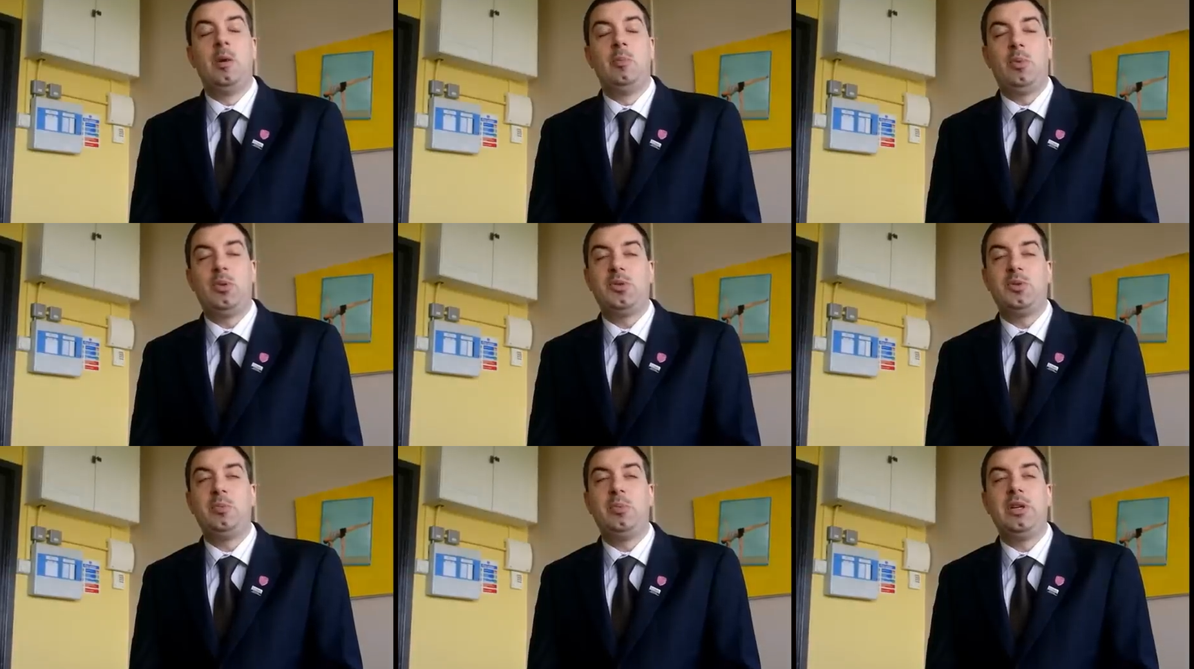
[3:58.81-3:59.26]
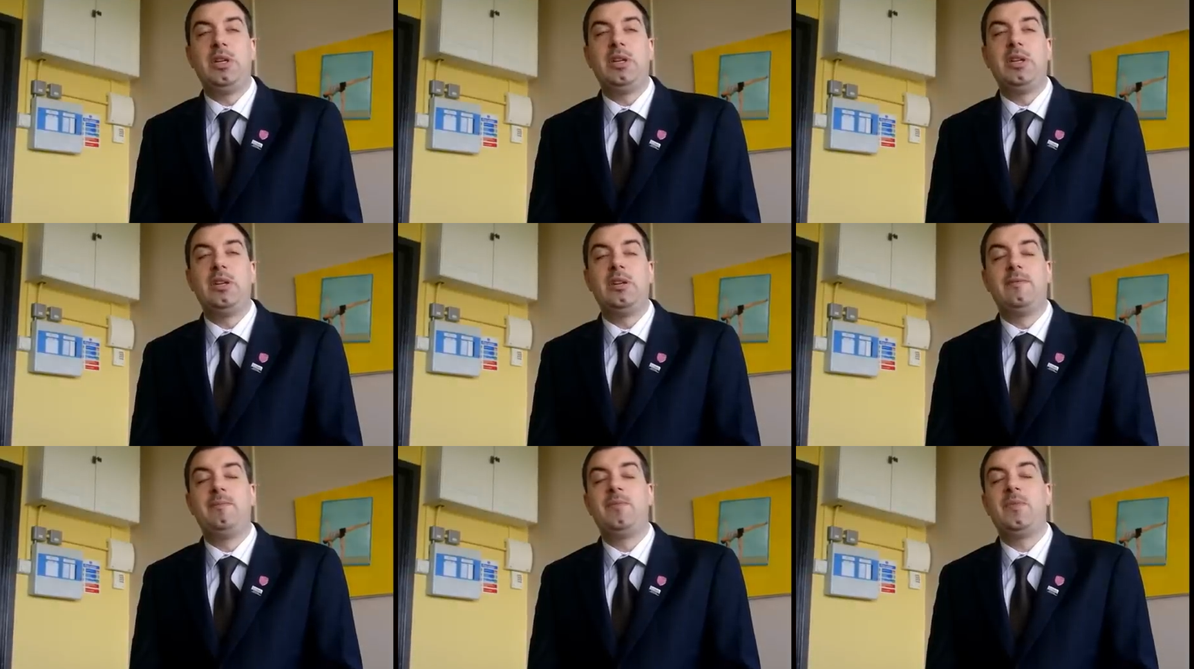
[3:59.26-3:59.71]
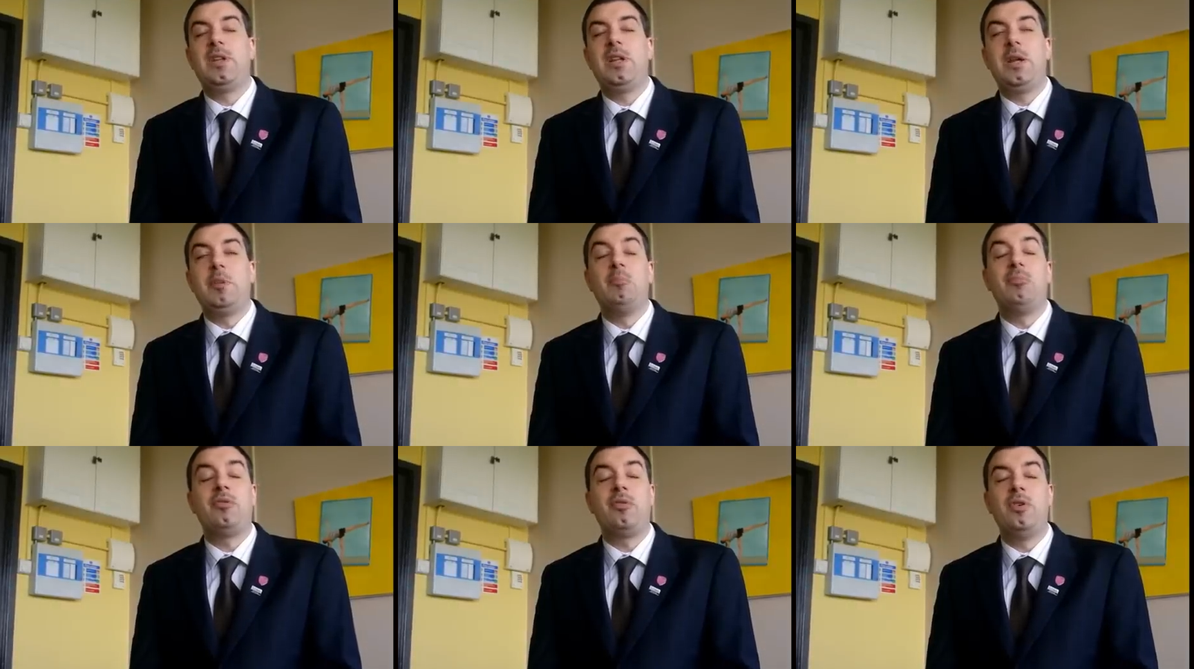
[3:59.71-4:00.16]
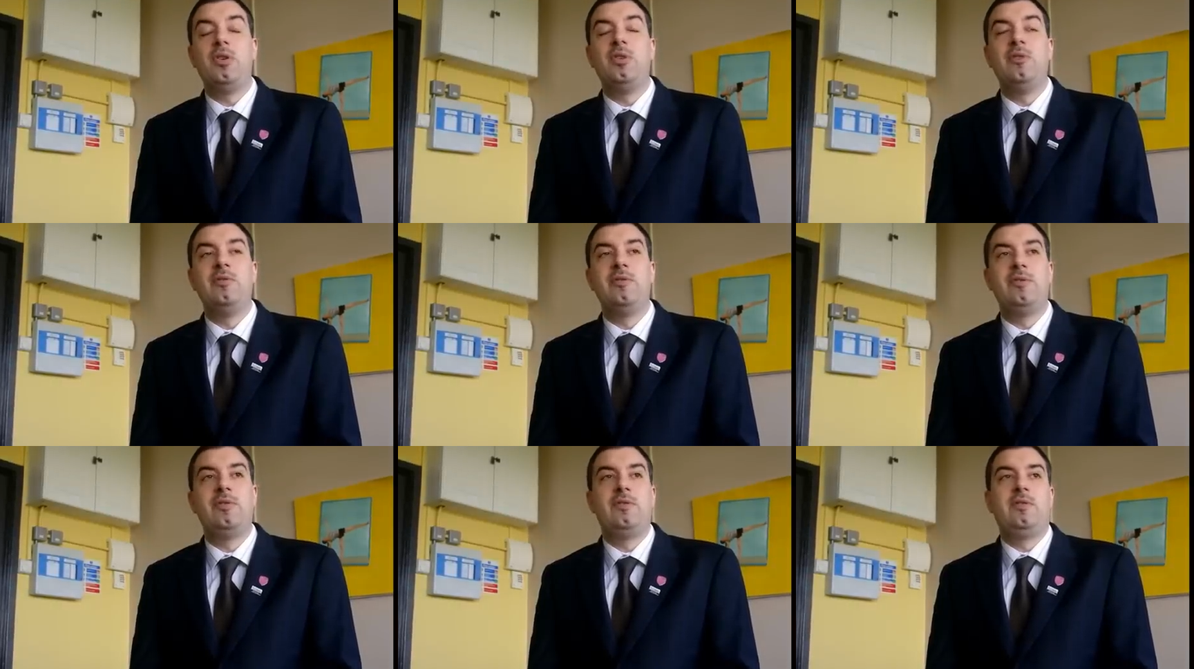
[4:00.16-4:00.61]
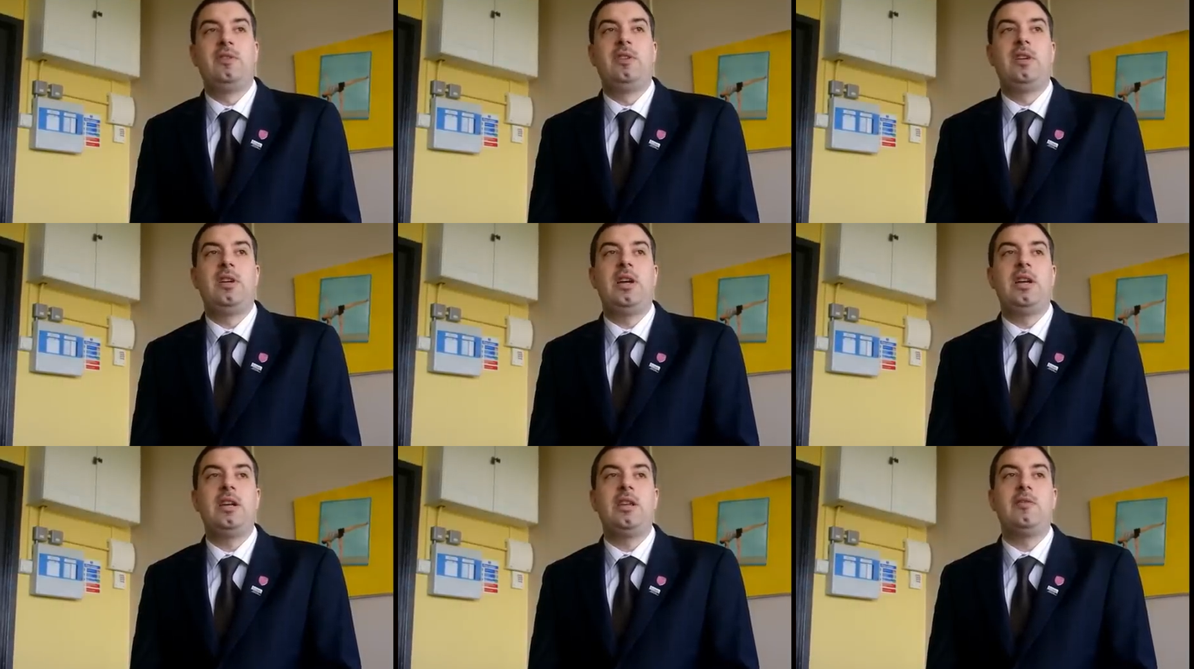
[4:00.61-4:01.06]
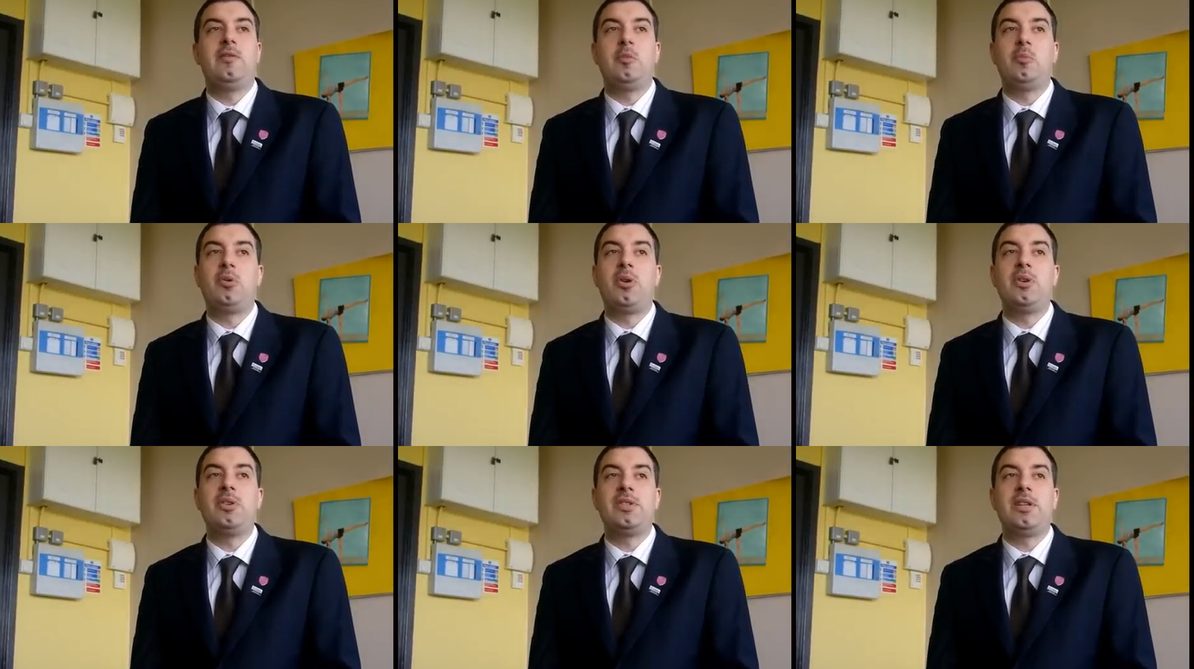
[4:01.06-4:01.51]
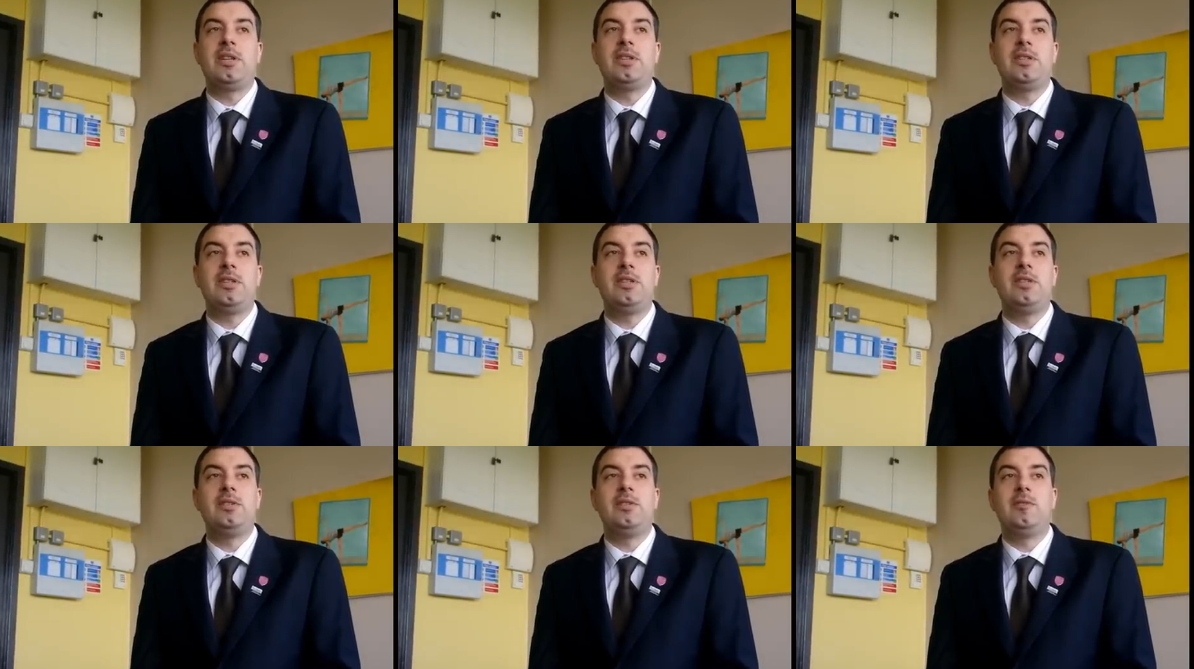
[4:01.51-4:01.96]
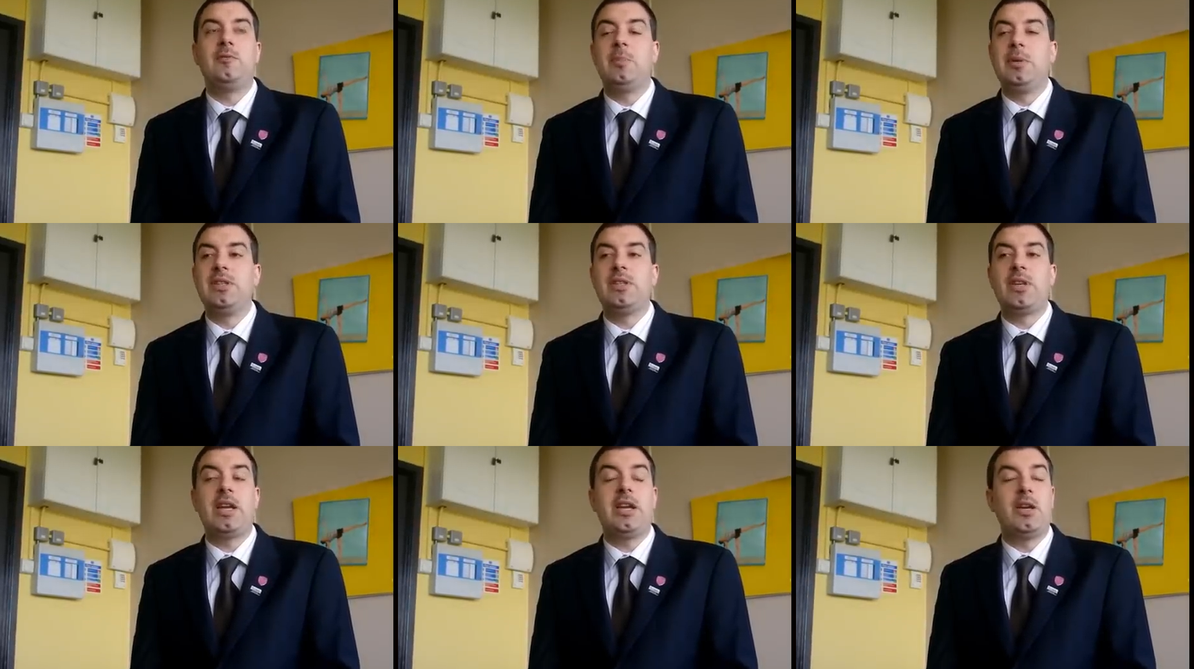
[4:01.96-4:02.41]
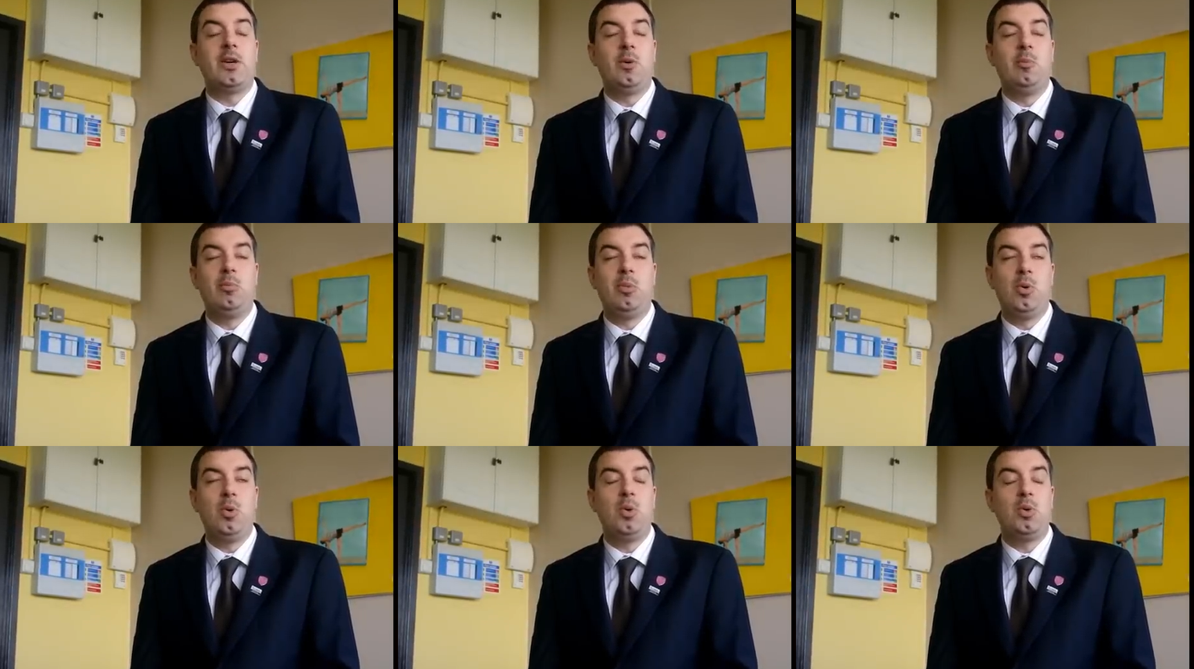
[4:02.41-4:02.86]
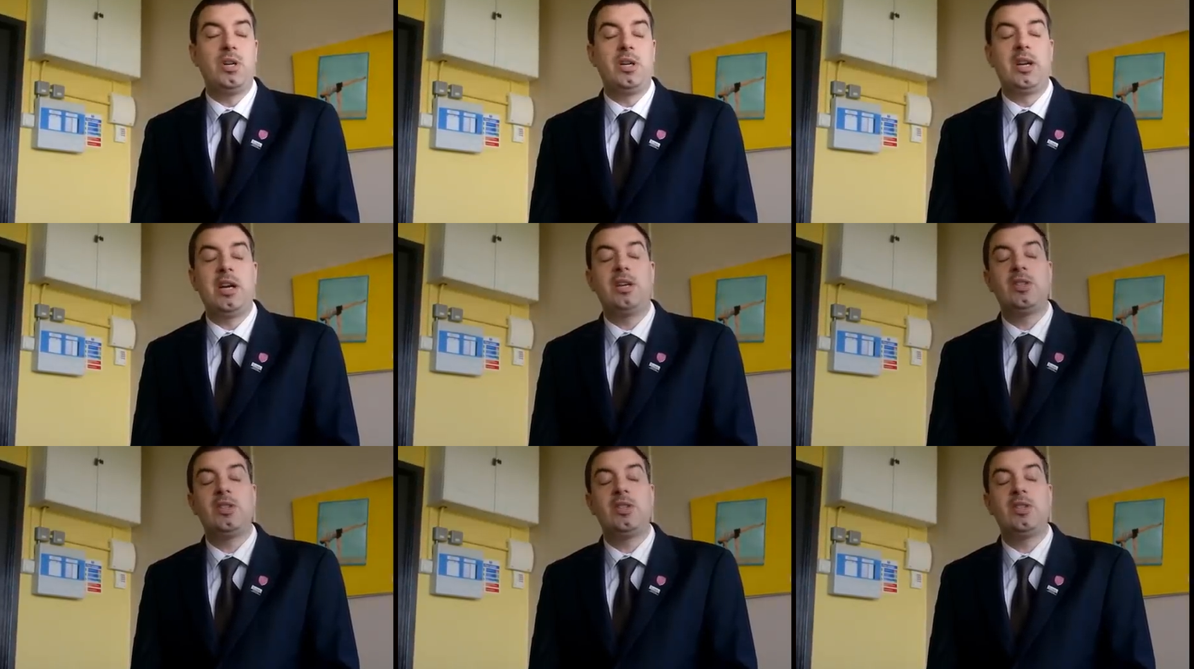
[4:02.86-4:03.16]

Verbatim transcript: possibly improve any of the processes have been taken on board and